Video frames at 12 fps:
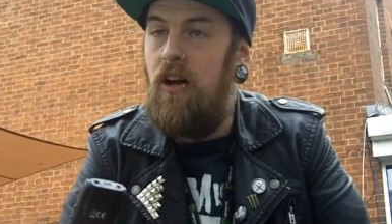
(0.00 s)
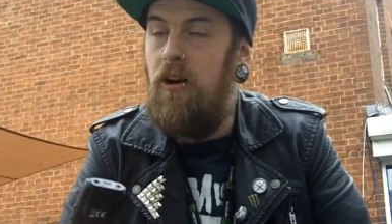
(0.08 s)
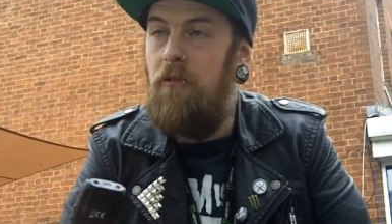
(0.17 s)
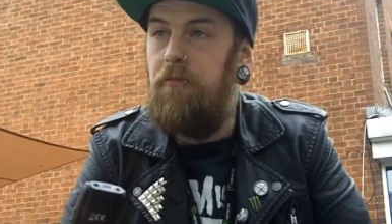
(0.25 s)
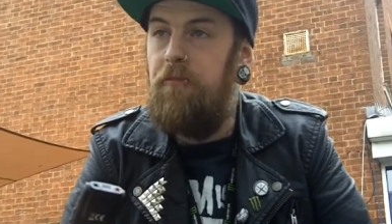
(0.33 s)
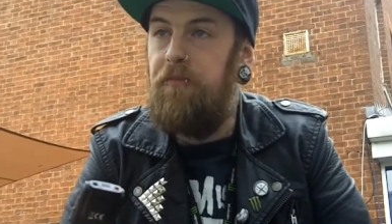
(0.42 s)

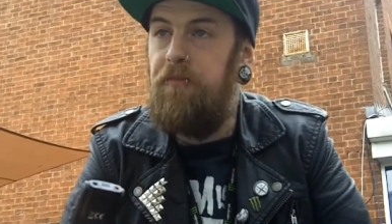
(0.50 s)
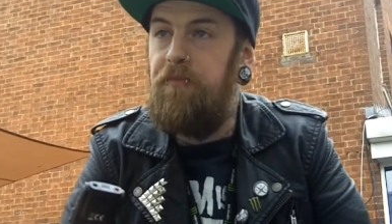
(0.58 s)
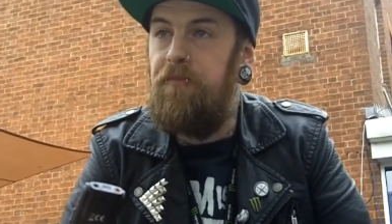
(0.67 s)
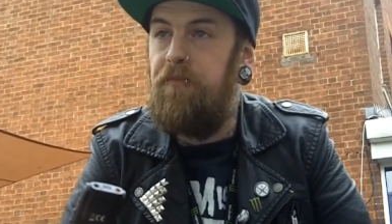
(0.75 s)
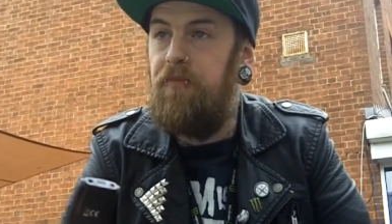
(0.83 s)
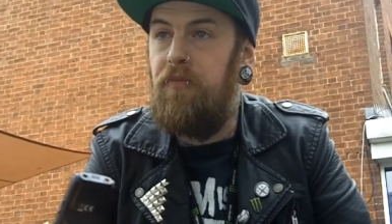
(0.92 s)
Um,
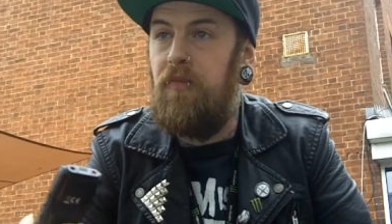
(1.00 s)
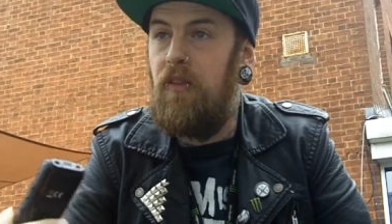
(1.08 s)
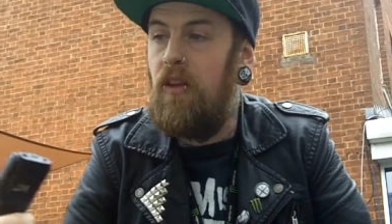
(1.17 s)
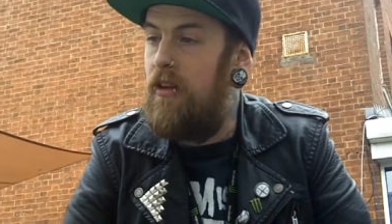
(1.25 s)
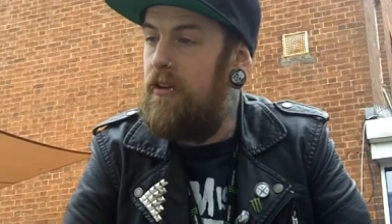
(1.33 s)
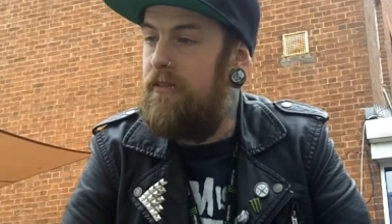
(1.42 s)
and they just
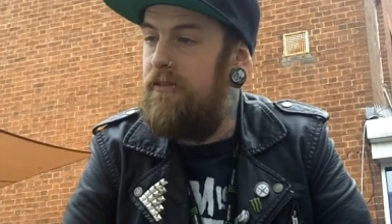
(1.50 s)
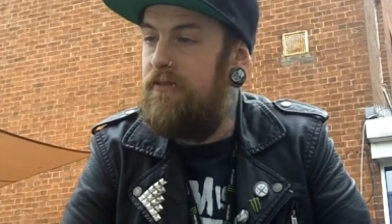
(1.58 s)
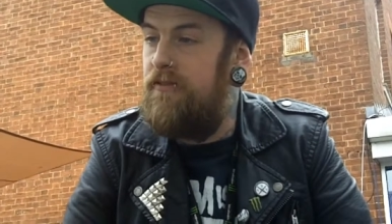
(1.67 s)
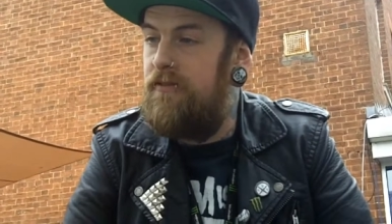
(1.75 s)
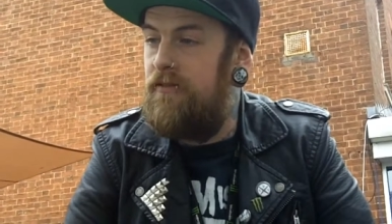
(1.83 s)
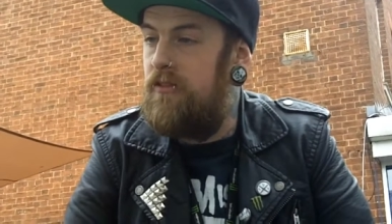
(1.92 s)
find you if
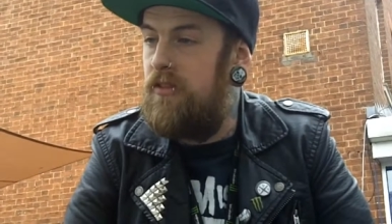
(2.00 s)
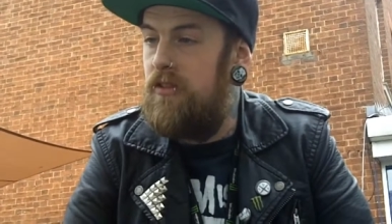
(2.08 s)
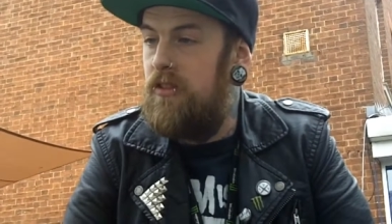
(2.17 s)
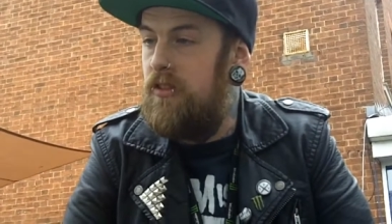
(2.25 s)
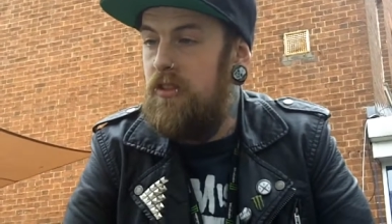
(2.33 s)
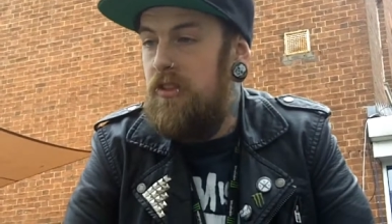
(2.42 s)
they Google
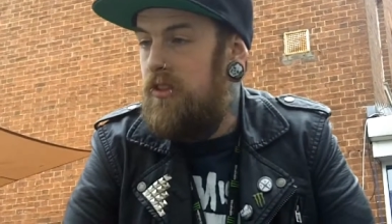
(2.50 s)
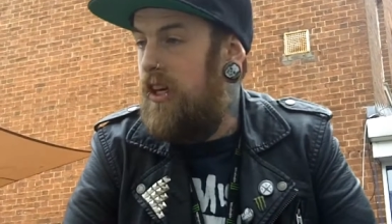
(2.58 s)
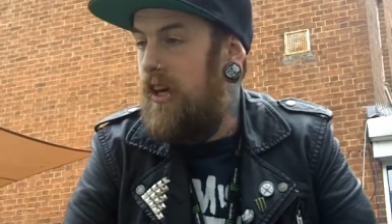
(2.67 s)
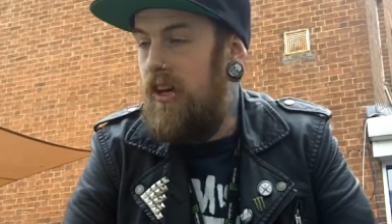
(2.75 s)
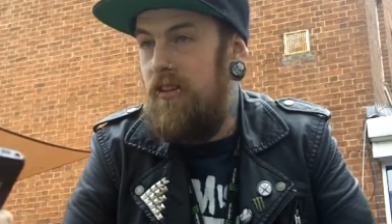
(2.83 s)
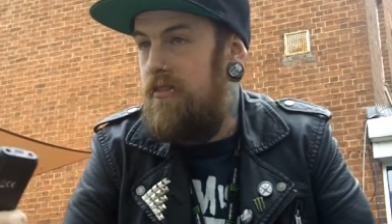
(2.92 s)
Dead Famous.
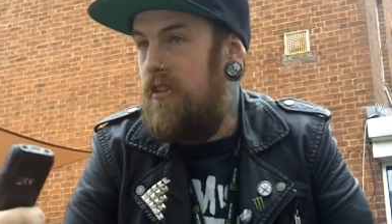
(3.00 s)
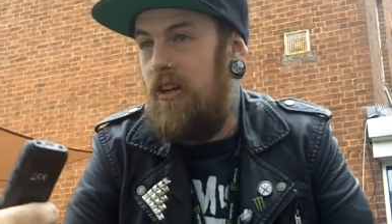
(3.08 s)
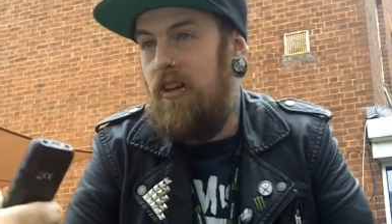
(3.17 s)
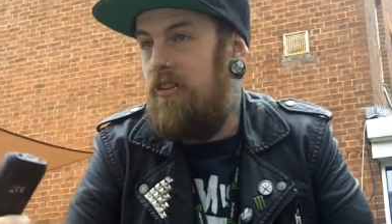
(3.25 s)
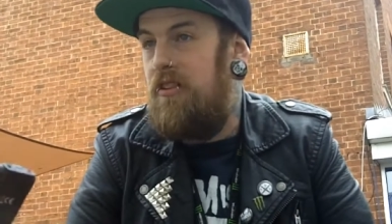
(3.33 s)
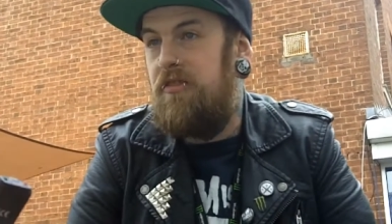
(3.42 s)
Yeah,
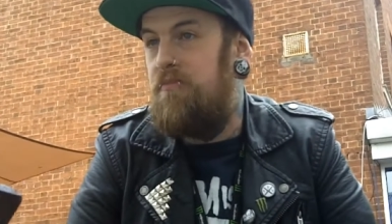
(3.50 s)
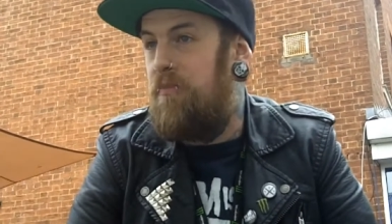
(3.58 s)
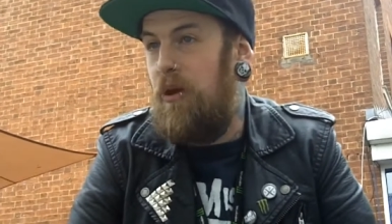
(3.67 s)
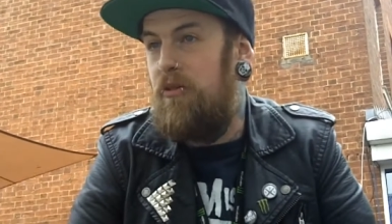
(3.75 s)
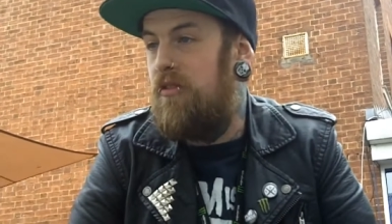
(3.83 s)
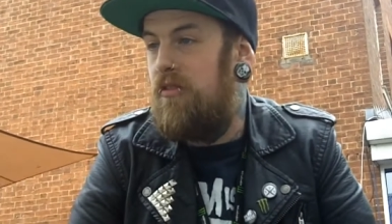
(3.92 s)
like Ex- just, Dead